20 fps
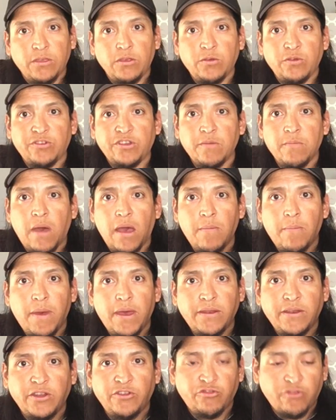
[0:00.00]
Using my
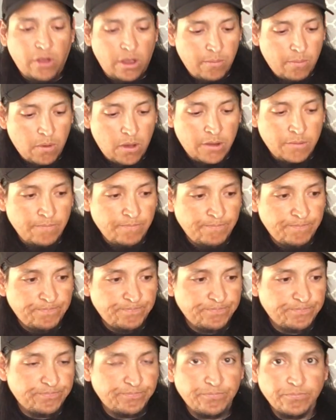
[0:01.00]
bendy tripod.
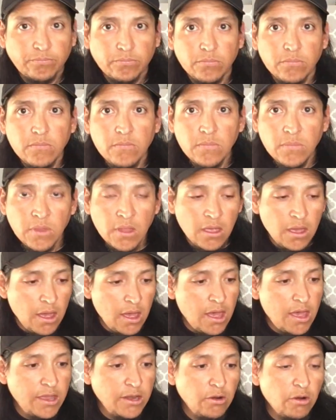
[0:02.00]

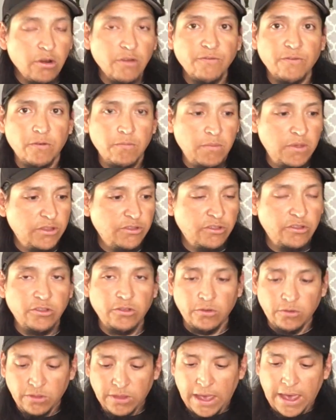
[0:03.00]
In order for me to
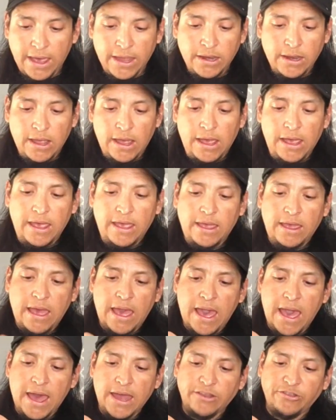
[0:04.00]
do that, I
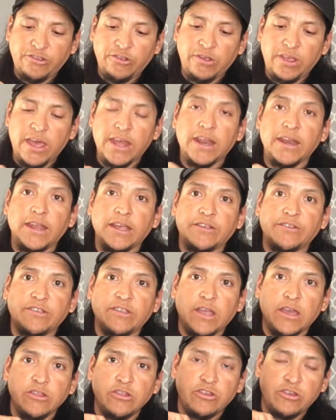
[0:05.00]
had to get an
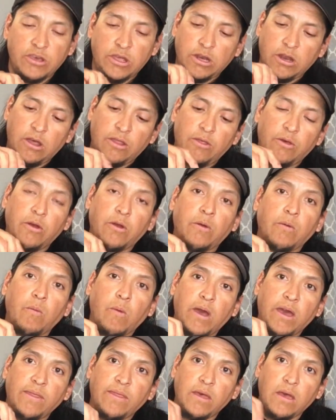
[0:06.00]
extension, other
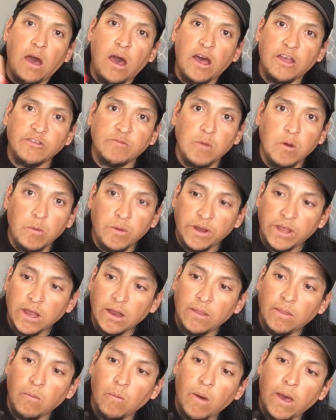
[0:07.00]
way the Osmo would get
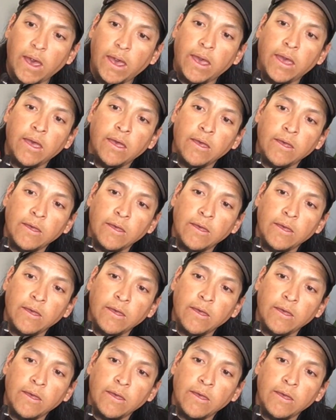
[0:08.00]
in the way.